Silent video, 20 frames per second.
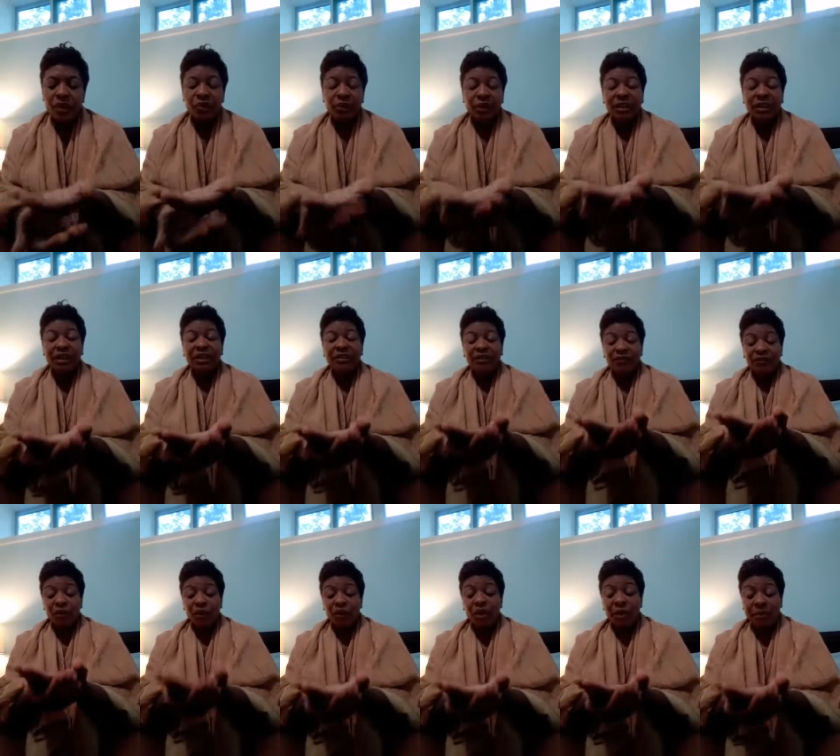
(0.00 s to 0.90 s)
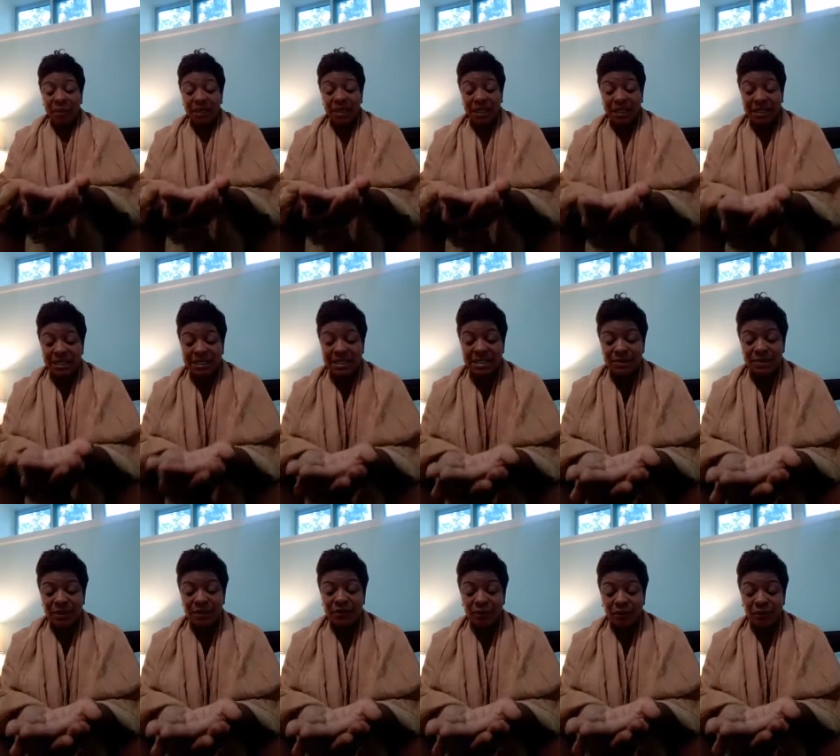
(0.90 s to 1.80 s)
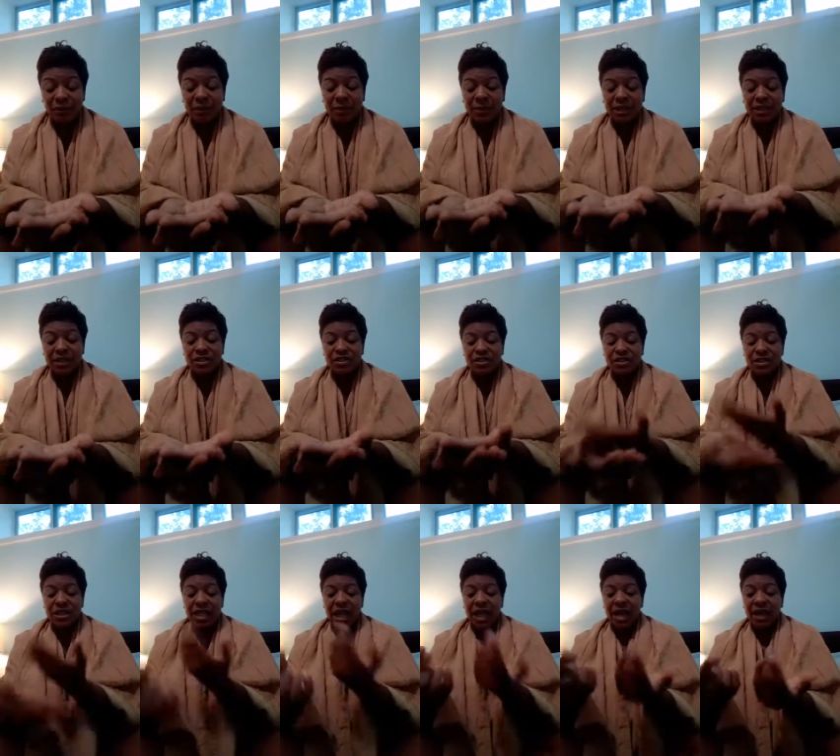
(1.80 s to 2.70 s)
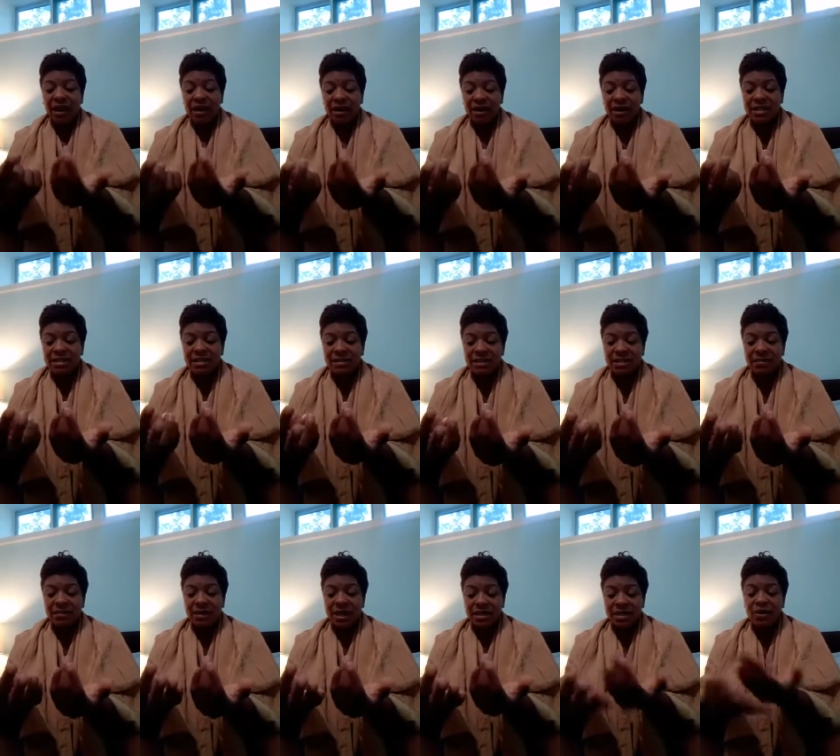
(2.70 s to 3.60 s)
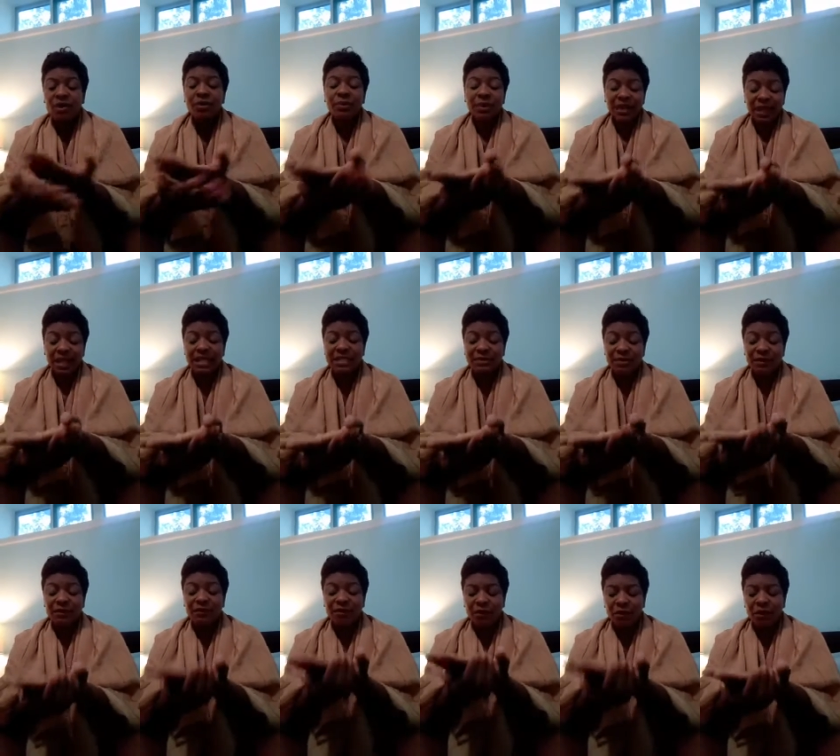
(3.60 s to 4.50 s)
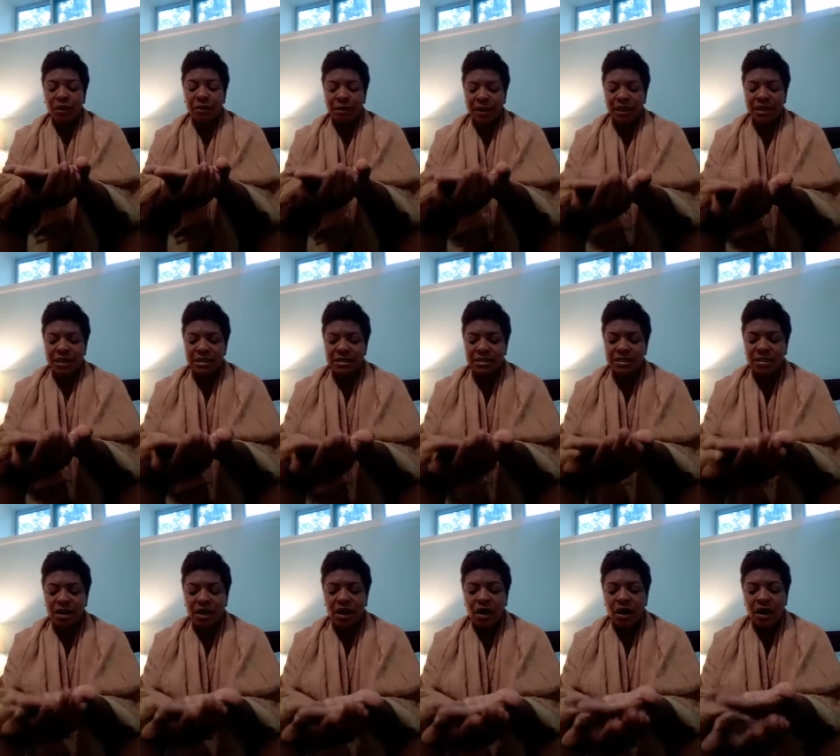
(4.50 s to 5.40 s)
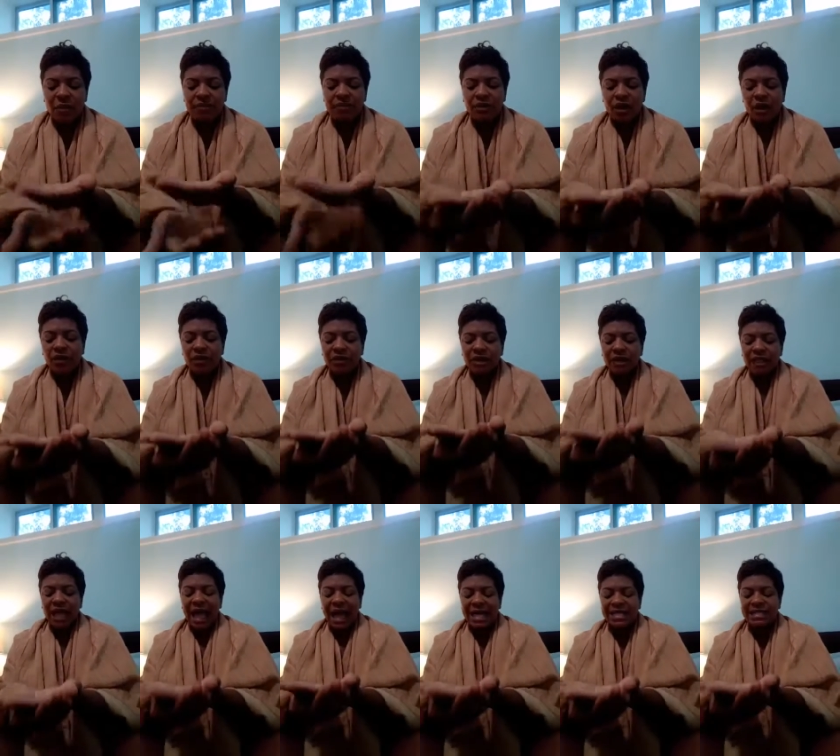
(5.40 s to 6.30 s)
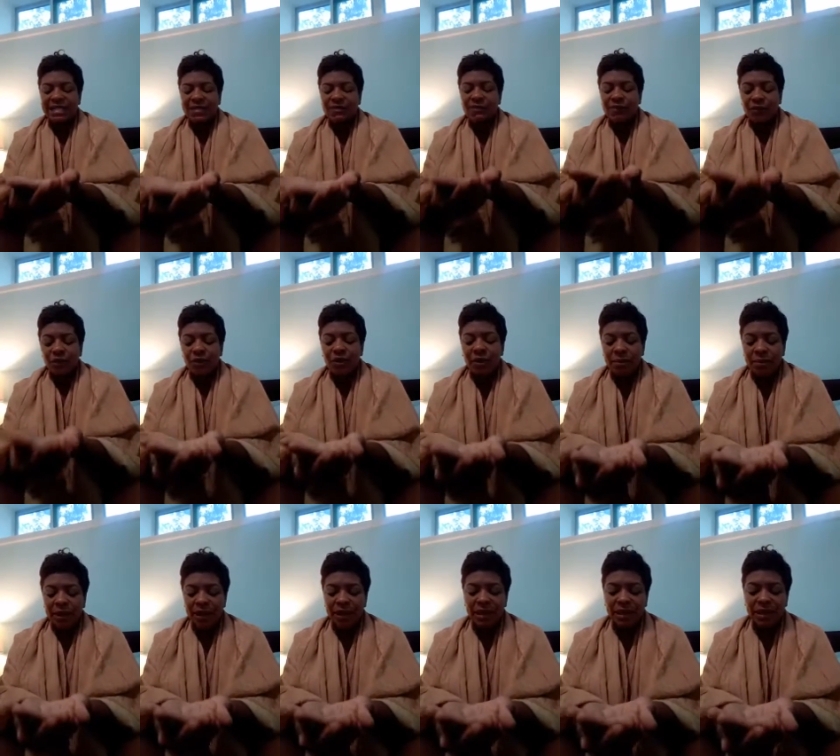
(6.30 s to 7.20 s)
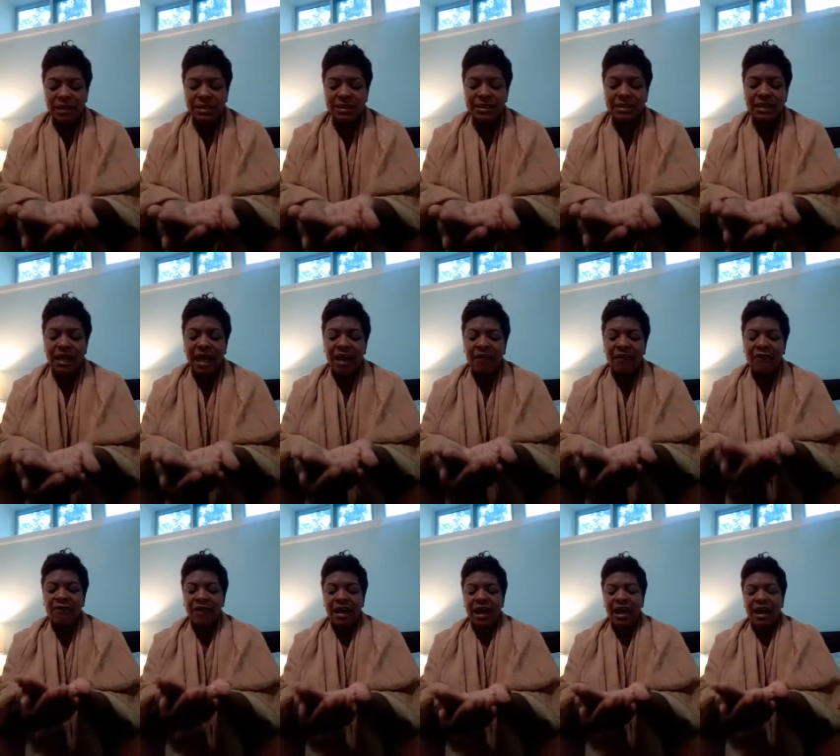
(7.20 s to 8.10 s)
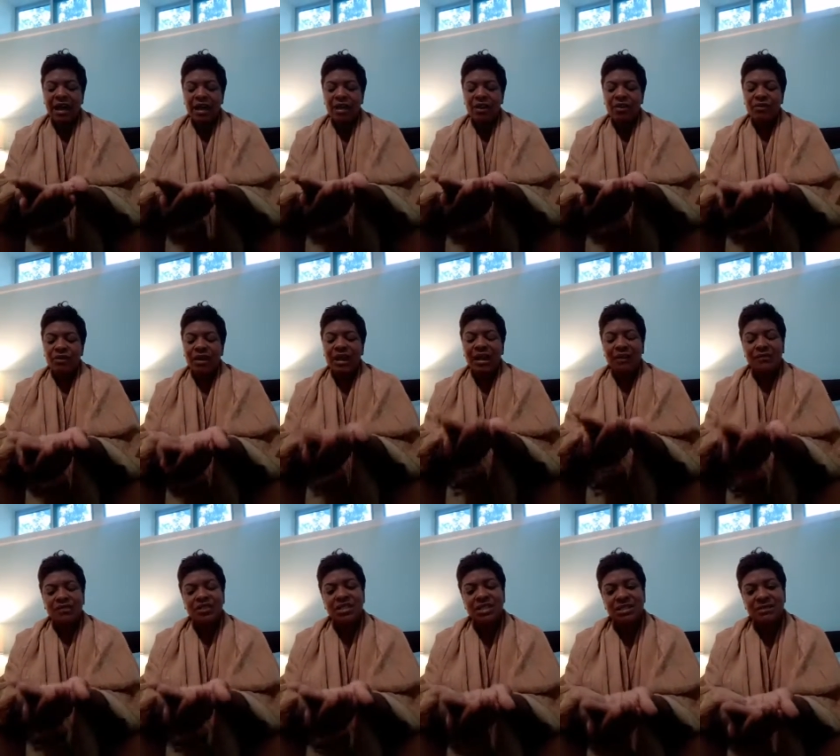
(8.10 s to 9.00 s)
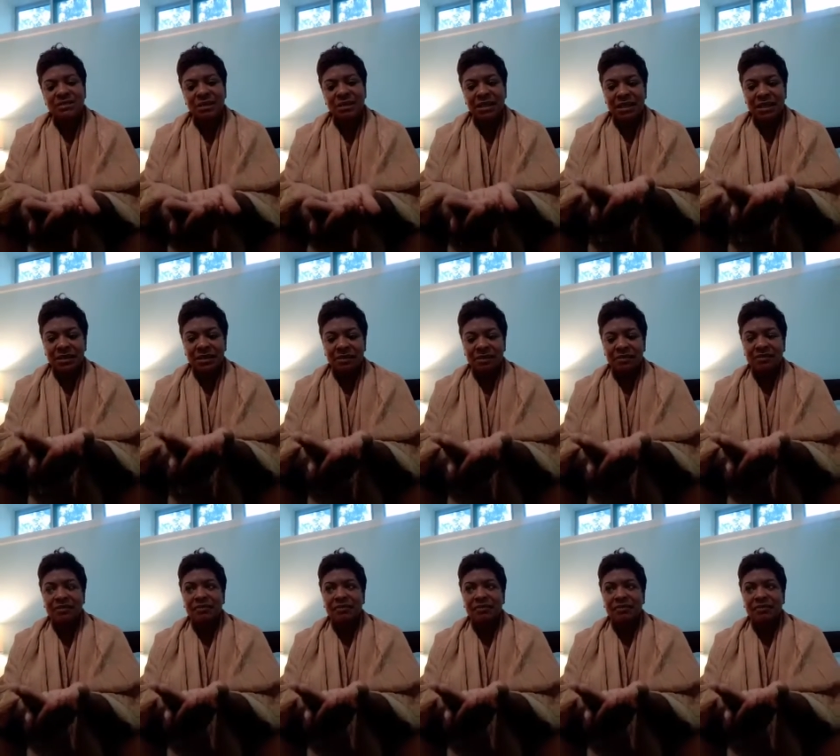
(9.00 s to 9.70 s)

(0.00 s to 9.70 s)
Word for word: really four months, it's been four months July, August, September, October. Yeah, it's been four months over the last four months, I found that I've just been